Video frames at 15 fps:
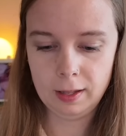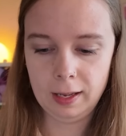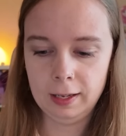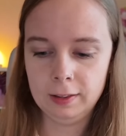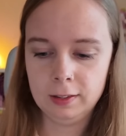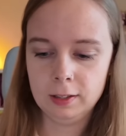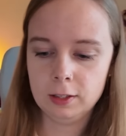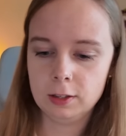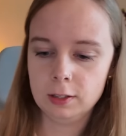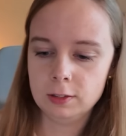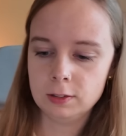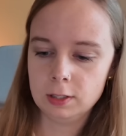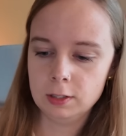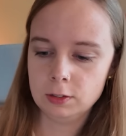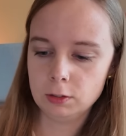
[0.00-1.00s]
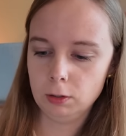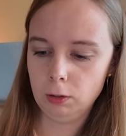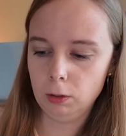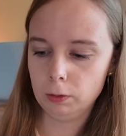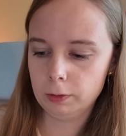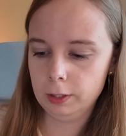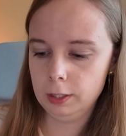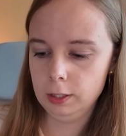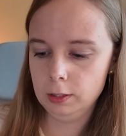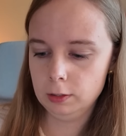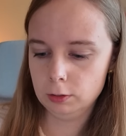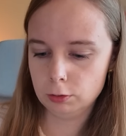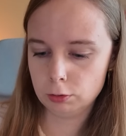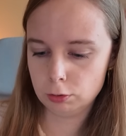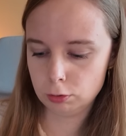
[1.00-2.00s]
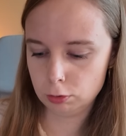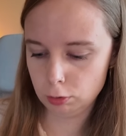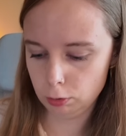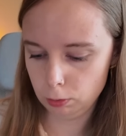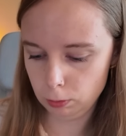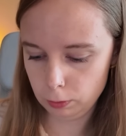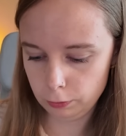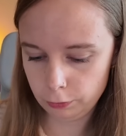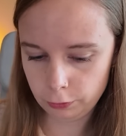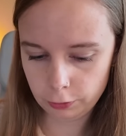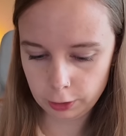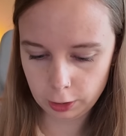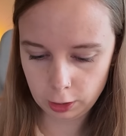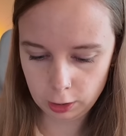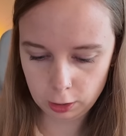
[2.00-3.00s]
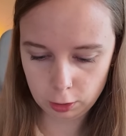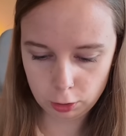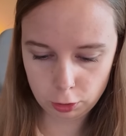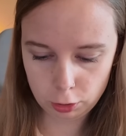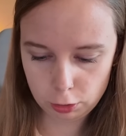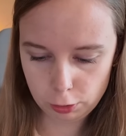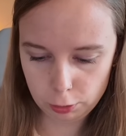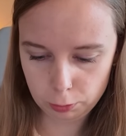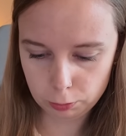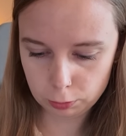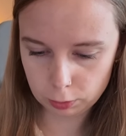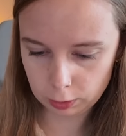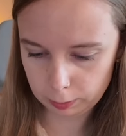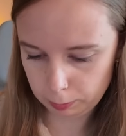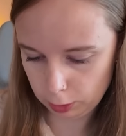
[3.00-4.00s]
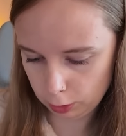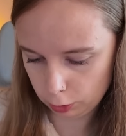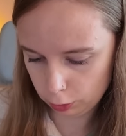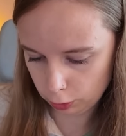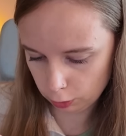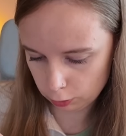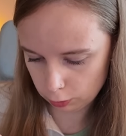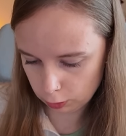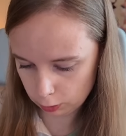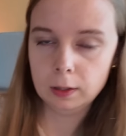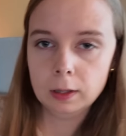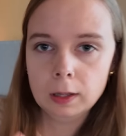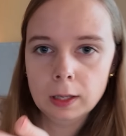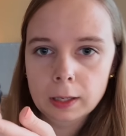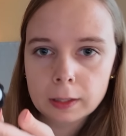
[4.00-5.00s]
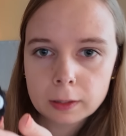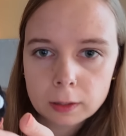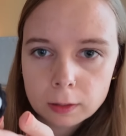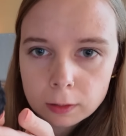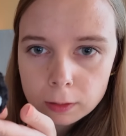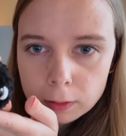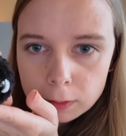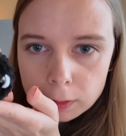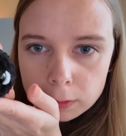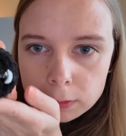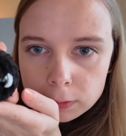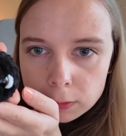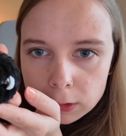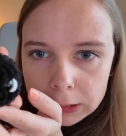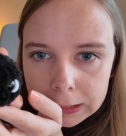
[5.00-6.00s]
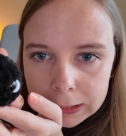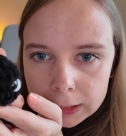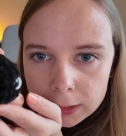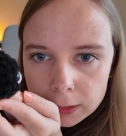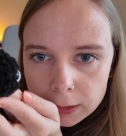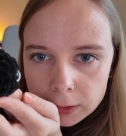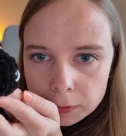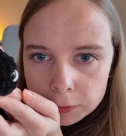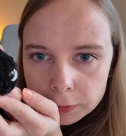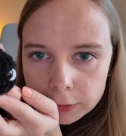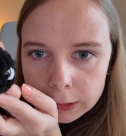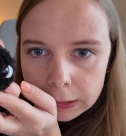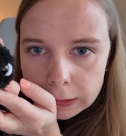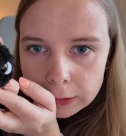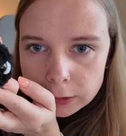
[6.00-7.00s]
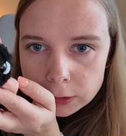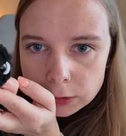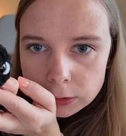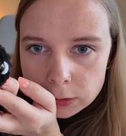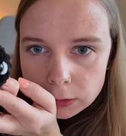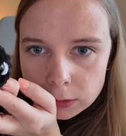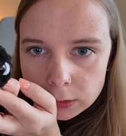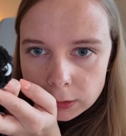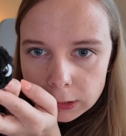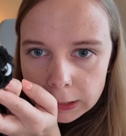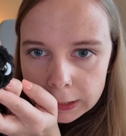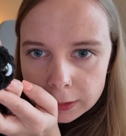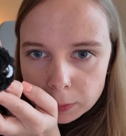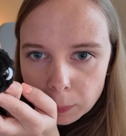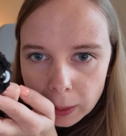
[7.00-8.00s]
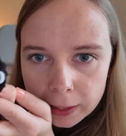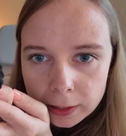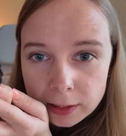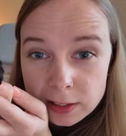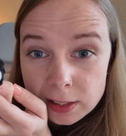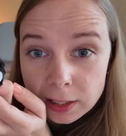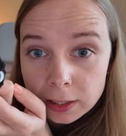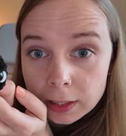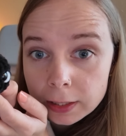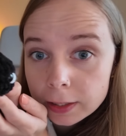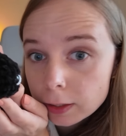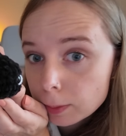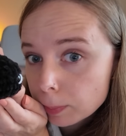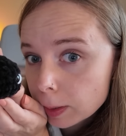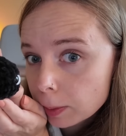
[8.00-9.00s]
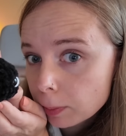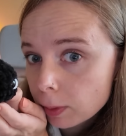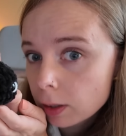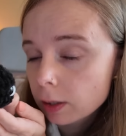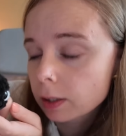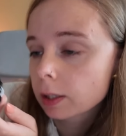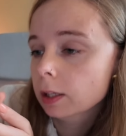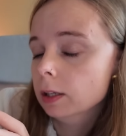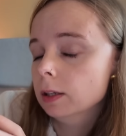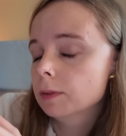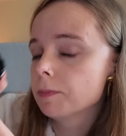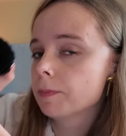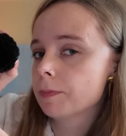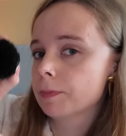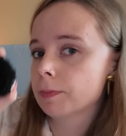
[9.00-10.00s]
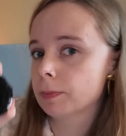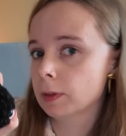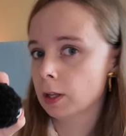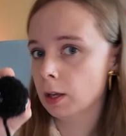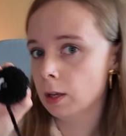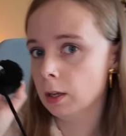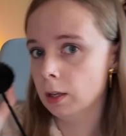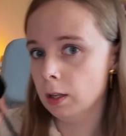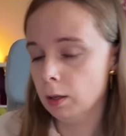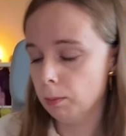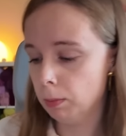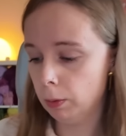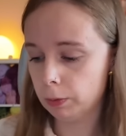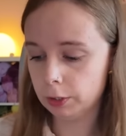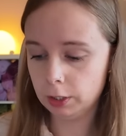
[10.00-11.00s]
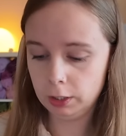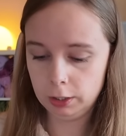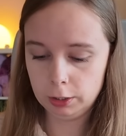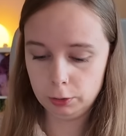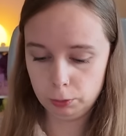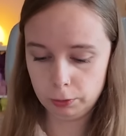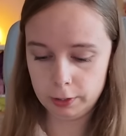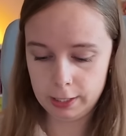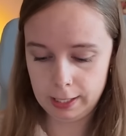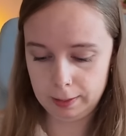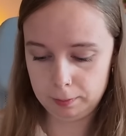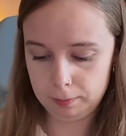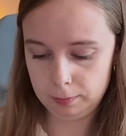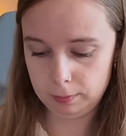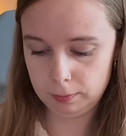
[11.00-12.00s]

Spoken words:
I think this is already so freaking cute. Let me adjust that. Look at the little face. Okay, the white is a little bit wonky, but we're gonna ignore that.